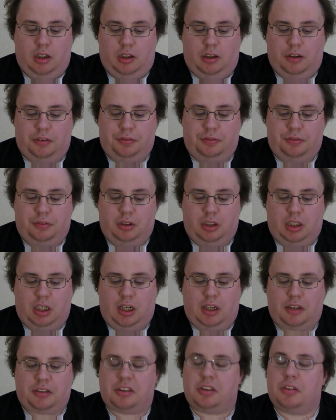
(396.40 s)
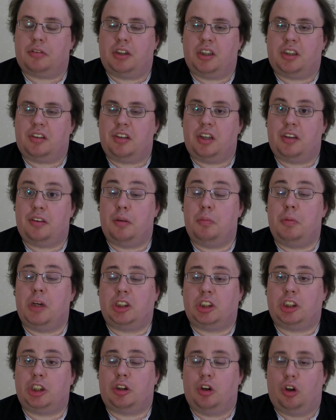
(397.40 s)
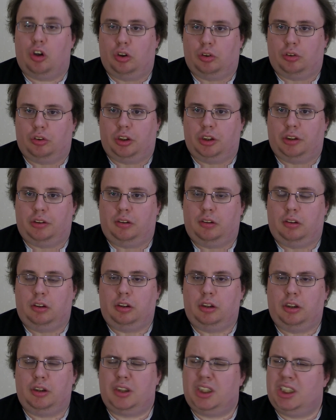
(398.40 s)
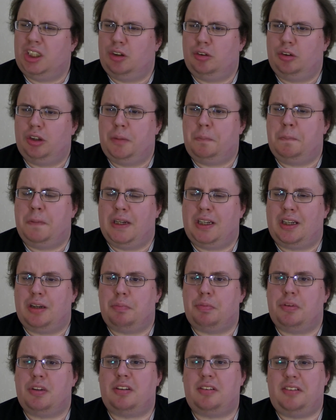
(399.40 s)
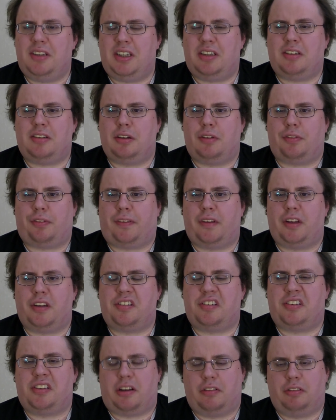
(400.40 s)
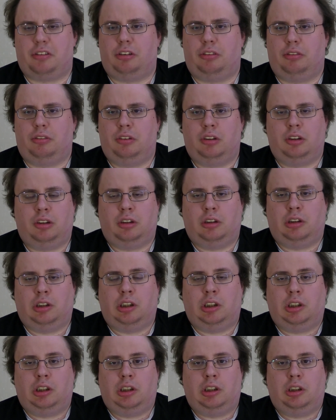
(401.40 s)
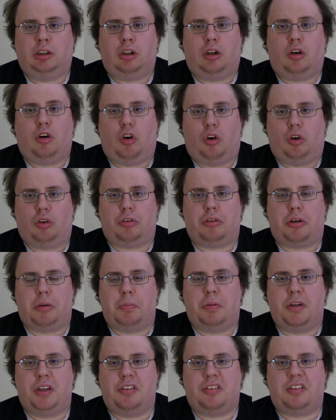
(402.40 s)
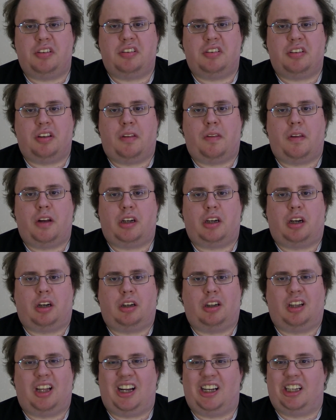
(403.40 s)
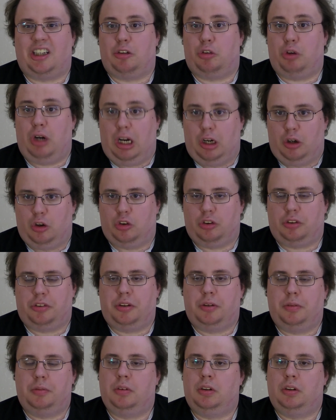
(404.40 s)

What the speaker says: of Asterix and the Magic Cauldron, you can only pick up 6 of the 7 cauldron pieces that are lying around.